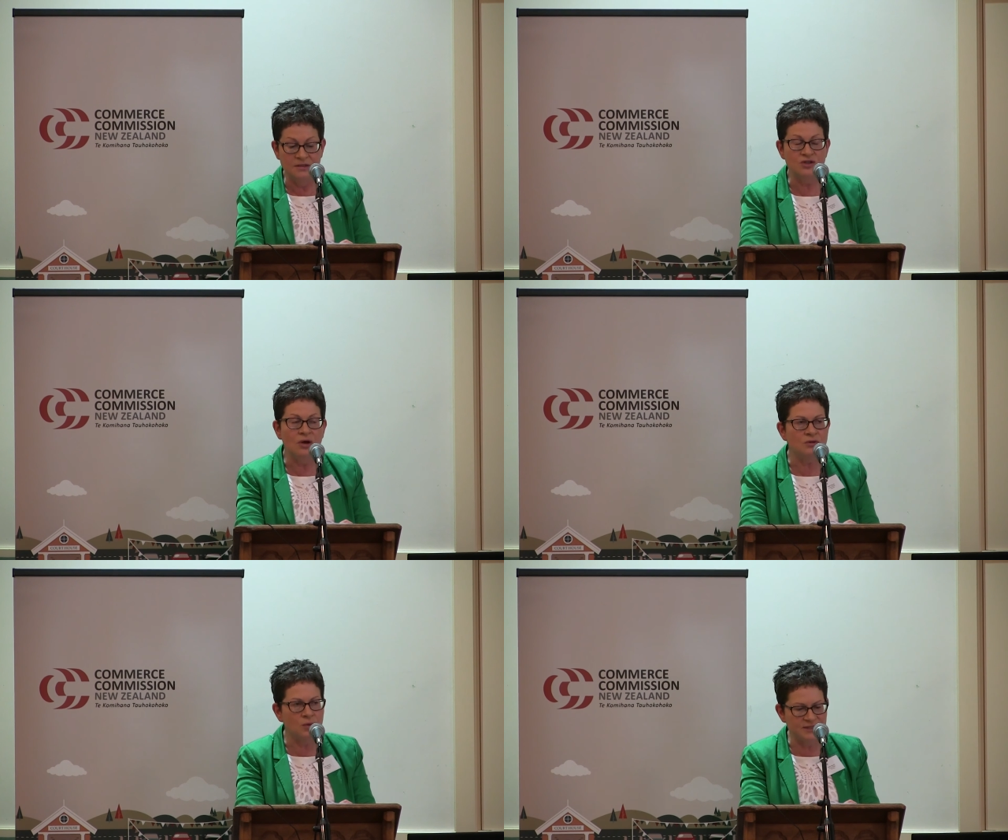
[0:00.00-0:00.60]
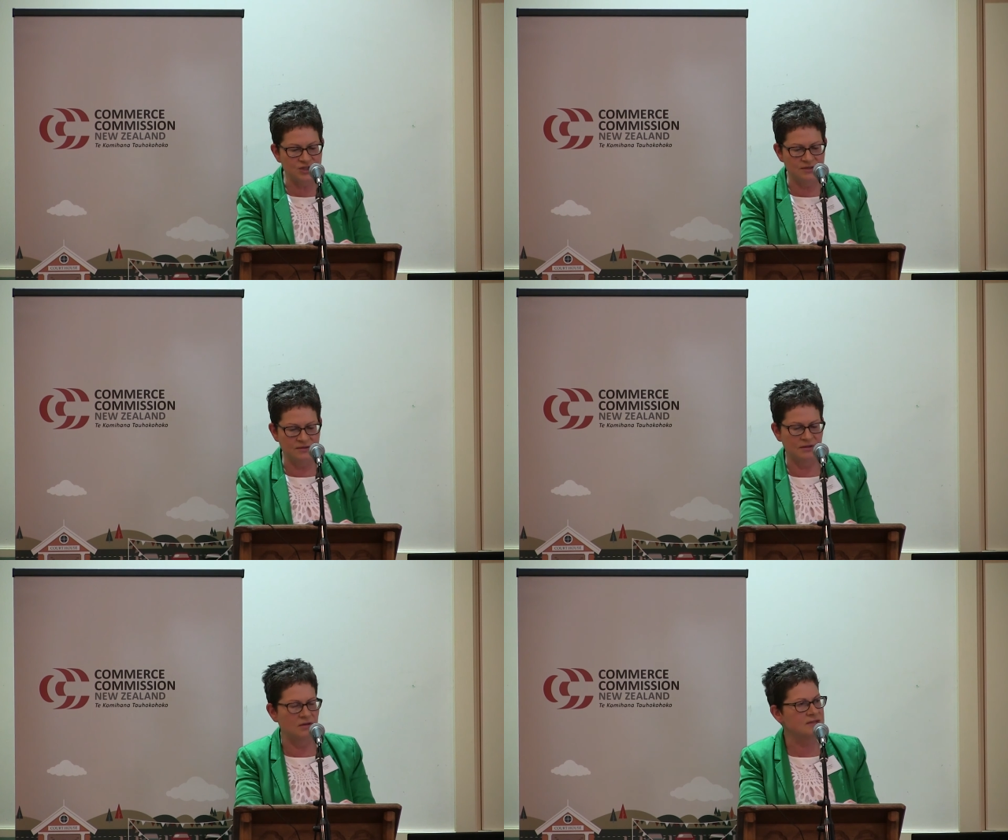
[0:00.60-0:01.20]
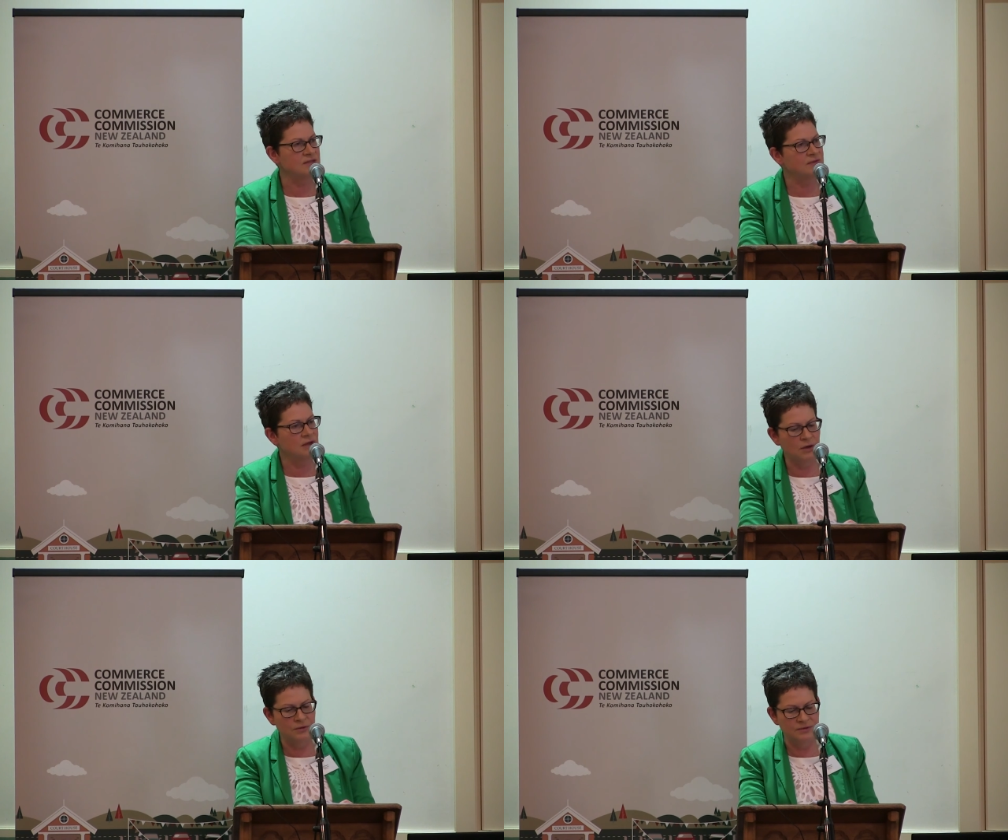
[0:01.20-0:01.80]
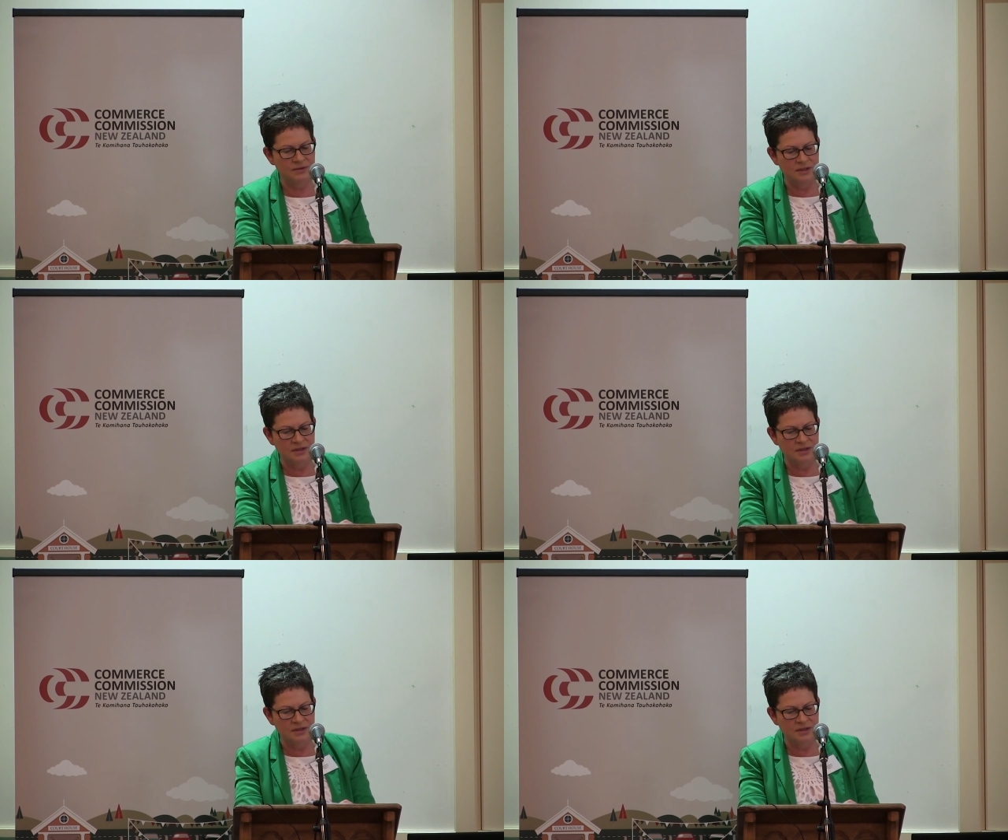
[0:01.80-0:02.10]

John questioned the cost of the loan,